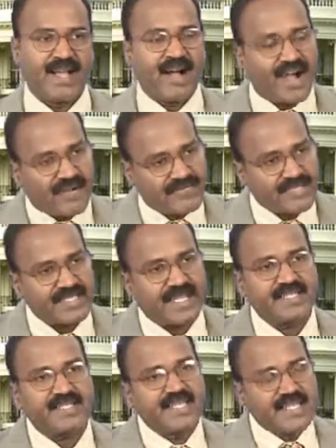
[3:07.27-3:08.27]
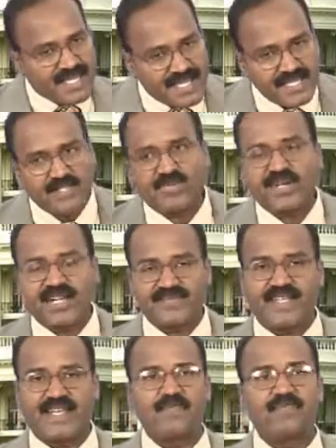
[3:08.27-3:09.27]
After that, each one of
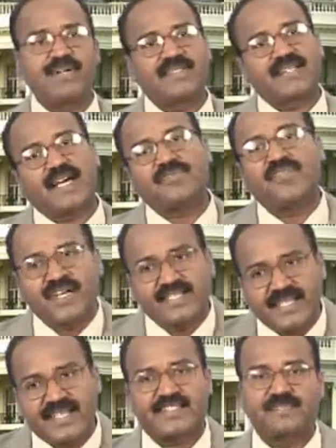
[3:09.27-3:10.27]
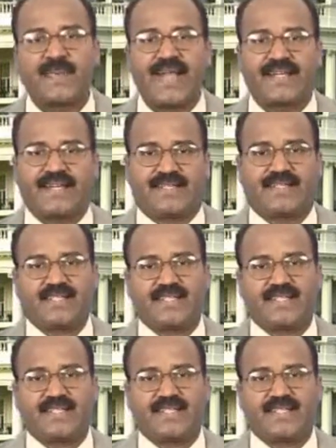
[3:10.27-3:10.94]
the numbers are further expanded.